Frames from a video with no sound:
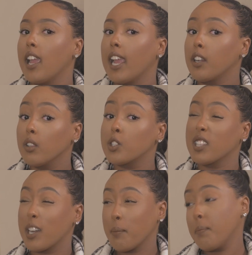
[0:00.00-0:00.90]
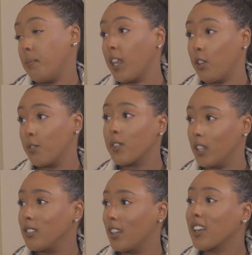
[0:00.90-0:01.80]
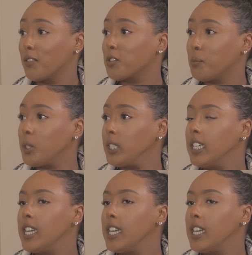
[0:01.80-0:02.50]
acknowledging that it might make you feel uncomfortable,